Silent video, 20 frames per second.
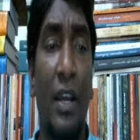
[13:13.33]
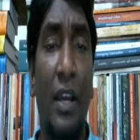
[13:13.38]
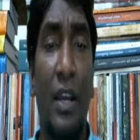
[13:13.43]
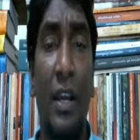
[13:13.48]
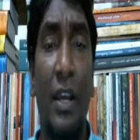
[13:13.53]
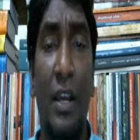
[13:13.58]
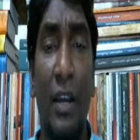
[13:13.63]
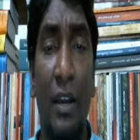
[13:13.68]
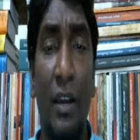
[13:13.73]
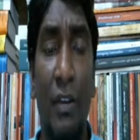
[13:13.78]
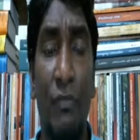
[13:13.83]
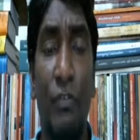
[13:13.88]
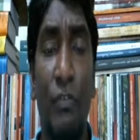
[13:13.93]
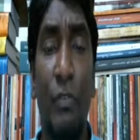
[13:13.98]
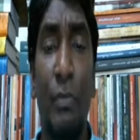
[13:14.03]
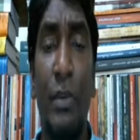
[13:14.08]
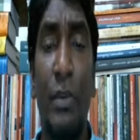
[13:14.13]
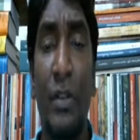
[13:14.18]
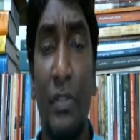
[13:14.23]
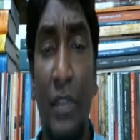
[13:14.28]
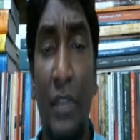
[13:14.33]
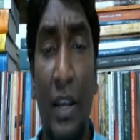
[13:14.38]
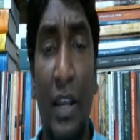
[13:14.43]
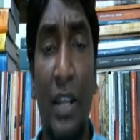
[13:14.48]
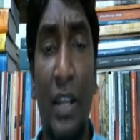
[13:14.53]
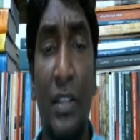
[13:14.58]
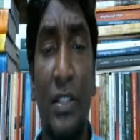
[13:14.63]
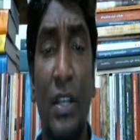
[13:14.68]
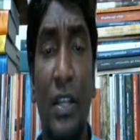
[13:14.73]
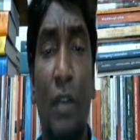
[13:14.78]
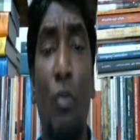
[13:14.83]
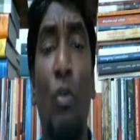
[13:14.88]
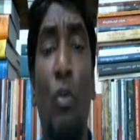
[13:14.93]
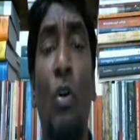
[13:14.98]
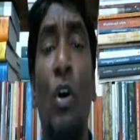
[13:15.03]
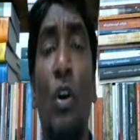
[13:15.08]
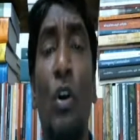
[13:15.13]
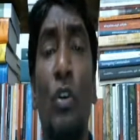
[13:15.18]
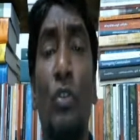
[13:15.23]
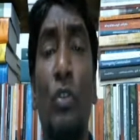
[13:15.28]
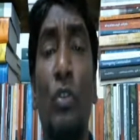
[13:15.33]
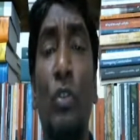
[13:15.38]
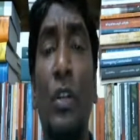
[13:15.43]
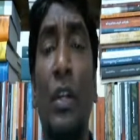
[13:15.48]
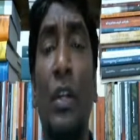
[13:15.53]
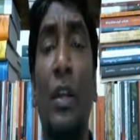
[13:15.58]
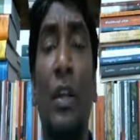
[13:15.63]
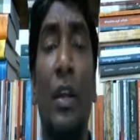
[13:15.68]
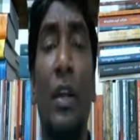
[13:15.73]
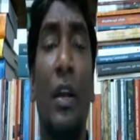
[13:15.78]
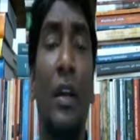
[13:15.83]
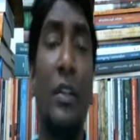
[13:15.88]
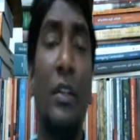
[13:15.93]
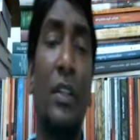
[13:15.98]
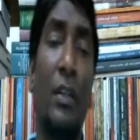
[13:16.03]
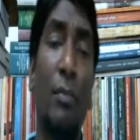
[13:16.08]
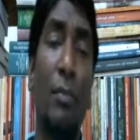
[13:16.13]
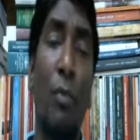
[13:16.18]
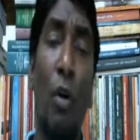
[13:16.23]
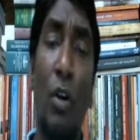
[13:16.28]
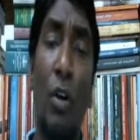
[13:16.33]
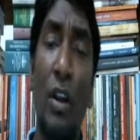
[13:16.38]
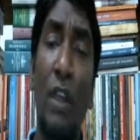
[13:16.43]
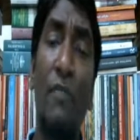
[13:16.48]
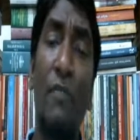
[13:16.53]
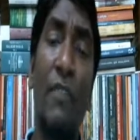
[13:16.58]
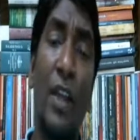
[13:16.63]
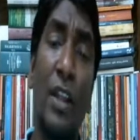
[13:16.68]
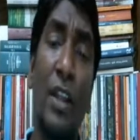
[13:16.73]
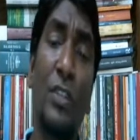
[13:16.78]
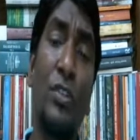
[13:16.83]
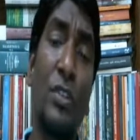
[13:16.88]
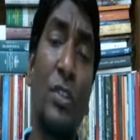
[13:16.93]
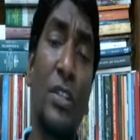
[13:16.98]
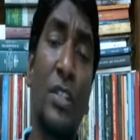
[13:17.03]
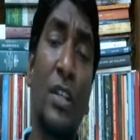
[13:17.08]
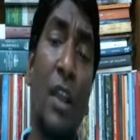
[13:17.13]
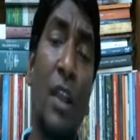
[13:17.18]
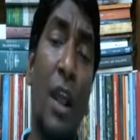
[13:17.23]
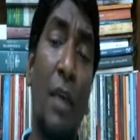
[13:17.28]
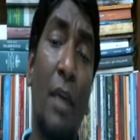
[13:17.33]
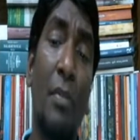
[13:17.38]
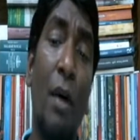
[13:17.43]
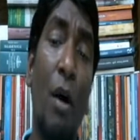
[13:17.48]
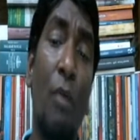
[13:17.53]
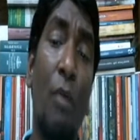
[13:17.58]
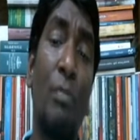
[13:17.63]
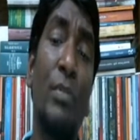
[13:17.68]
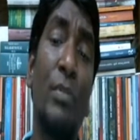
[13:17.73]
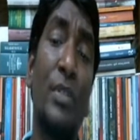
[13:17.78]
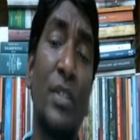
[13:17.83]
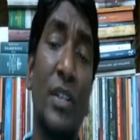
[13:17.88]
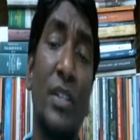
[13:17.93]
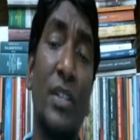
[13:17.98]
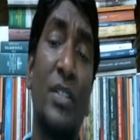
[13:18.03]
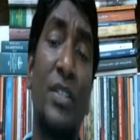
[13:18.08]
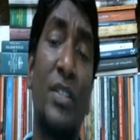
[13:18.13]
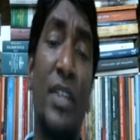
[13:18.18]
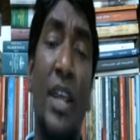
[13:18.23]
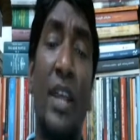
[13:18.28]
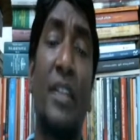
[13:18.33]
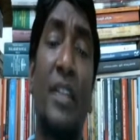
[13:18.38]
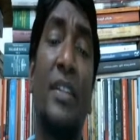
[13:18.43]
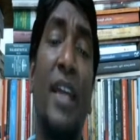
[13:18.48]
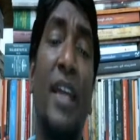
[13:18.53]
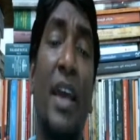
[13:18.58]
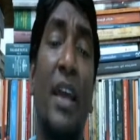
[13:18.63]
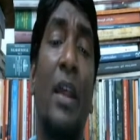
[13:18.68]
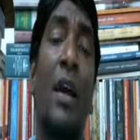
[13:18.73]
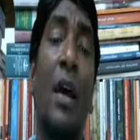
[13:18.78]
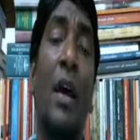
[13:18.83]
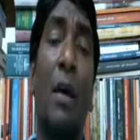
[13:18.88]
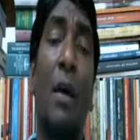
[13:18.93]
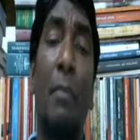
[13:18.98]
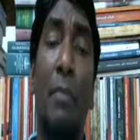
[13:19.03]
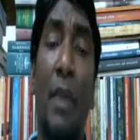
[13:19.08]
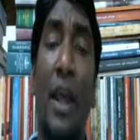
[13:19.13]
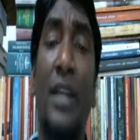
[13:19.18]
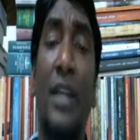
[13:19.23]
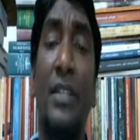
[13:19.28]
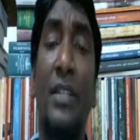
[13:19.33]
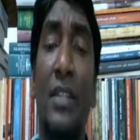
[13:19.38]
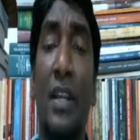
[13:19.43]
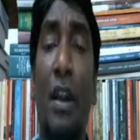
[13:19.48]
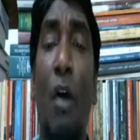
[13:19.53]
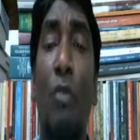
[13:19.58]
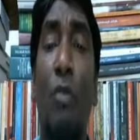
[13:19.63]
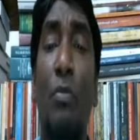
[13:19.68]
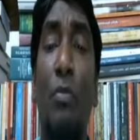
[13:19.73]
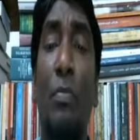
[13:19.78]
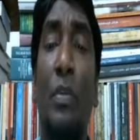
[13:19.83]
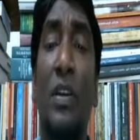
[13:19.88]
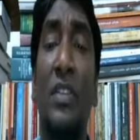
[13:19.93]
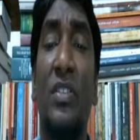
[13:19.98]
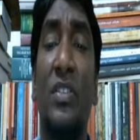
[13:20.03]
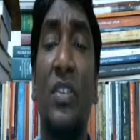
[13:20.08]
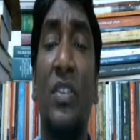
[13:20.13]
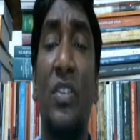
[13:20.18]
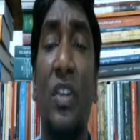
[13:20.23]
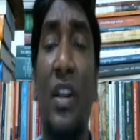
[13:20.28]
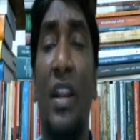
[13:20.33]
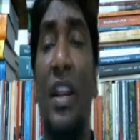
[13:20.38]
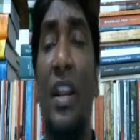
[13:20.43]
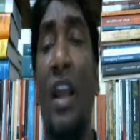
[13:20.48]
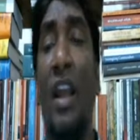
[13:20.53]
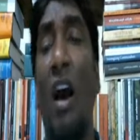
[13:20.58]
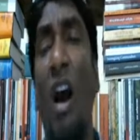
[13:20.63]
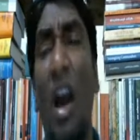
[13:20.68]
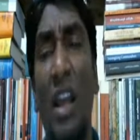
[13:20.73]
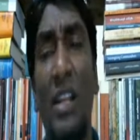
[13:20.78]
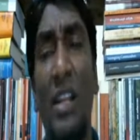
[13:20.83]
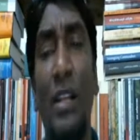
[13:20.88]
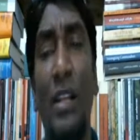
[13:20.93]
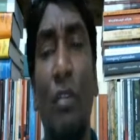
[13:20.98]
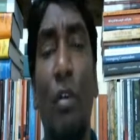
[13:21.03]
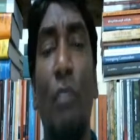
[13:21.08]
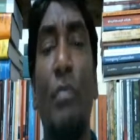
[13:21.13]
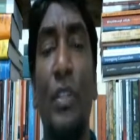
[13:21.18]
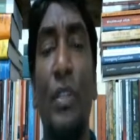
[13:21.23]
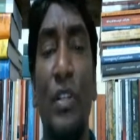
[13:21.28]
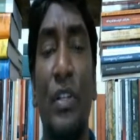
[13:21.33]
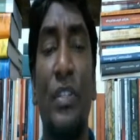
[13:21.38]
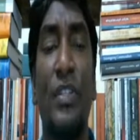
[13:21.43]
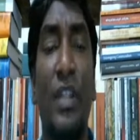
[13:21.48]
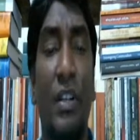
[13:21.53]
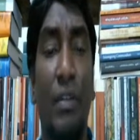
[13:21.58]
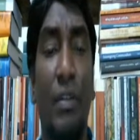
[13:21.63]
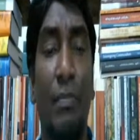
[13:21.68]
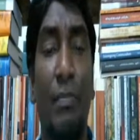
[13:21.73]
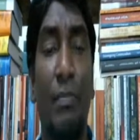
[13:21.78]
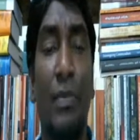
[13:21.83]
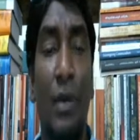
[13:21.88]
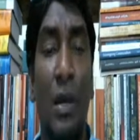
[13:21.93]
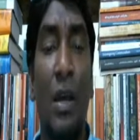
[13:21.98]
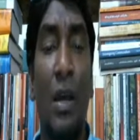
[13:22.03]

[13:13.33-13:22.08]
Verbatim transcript: a, few seconds ago. So the, the model fails to describe how business take their price and output decision in a highly competitive setup